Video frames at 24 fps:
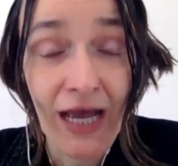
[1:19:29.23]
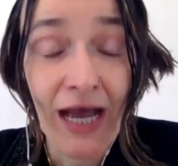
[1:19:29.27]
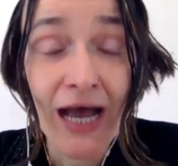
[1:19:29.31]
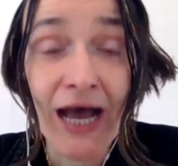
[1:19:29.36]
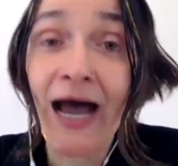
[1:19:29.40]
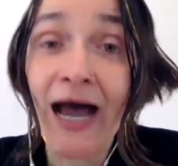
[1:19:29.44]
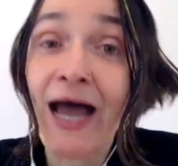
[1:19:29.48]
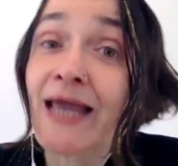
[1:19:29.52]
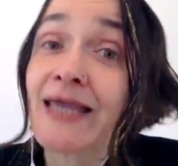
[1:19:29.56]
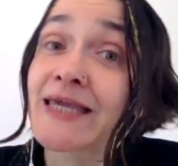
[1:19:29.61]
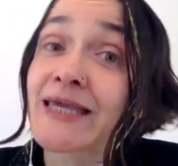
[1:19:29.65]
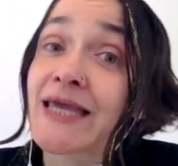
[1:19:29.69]

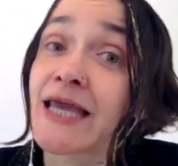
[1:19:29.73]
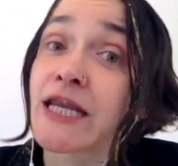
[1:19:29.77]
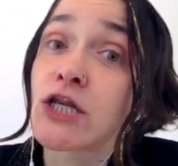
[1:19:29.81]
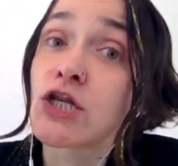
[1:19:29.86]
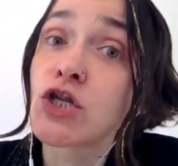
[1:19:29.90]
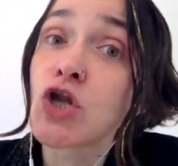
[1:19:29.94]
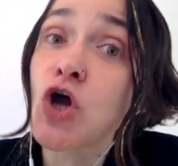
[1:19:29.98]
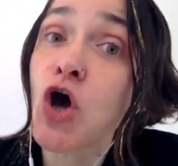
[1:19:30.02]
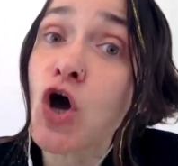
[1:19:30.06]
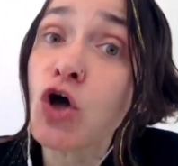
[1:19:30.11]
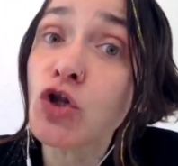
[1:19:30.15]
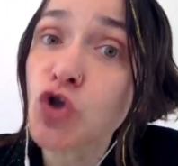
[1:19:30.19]
I can
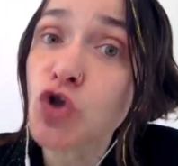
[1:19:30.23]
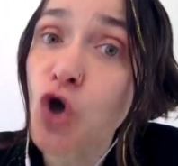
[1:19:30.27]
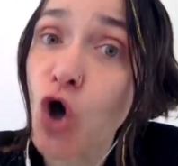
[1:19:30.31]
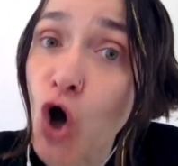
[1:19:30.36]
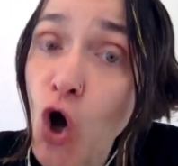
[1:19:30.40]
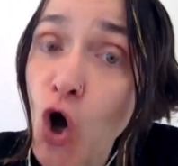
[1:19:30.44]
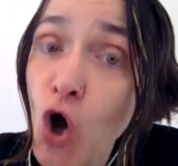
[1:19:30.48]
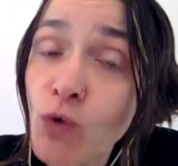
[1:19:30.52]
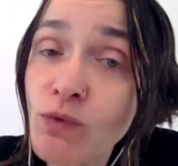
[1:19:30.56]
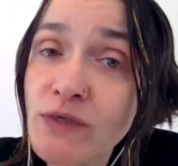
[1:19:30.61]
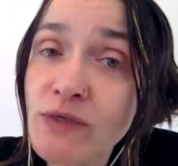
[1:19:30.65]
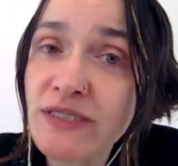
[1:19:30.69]
not
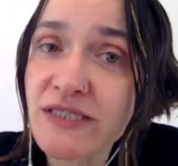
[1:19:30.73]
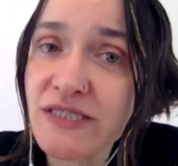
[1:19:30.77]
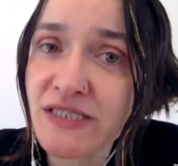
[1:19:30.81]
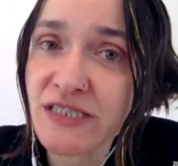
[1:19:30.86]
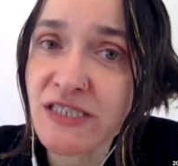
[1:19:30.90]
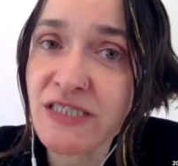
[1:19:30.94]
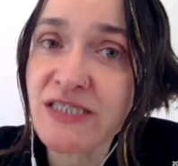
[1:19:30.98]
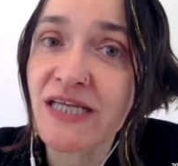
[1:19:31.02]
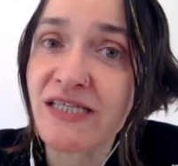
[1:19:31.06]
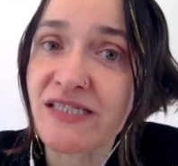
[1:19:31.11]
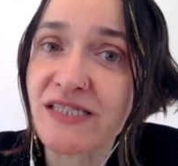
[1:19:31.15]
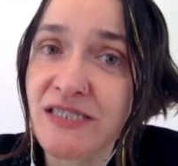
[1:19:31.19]
only see
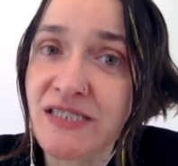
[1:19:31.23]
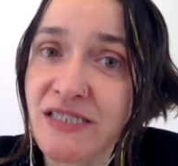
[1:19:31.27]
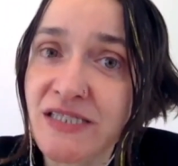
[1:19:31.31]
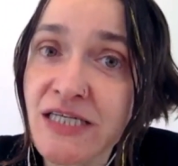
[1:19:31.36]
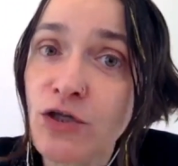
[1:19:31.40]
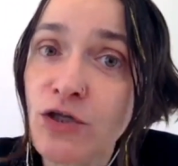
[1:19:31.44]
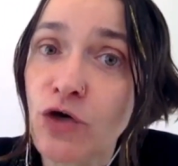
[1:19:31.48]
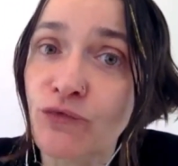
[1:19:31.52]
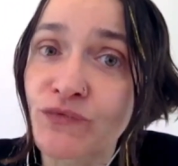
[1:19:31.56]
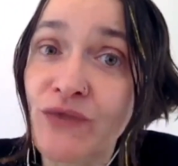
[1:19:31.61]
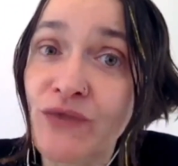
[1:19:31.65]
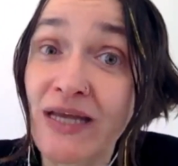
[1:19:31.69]
the seed
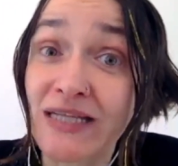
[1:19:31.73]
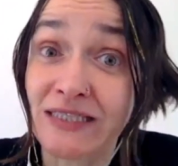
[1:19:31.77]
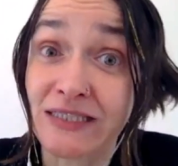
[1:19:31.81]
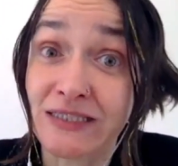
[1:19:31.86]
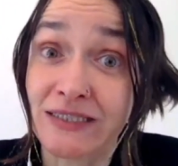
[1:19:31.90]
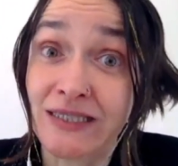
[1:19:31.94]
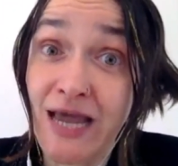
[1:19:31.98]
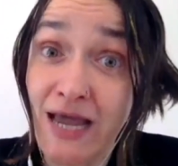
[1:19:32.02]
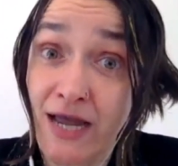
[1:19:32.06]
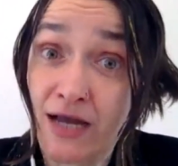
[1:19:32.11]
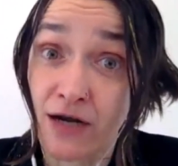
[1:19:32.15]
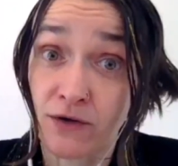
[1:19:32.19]
of that
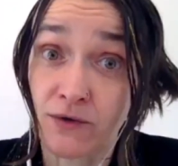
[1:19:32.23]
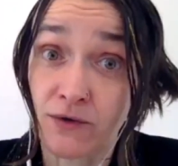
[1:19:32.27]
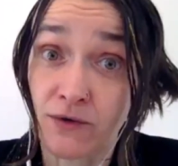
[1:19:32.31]
there,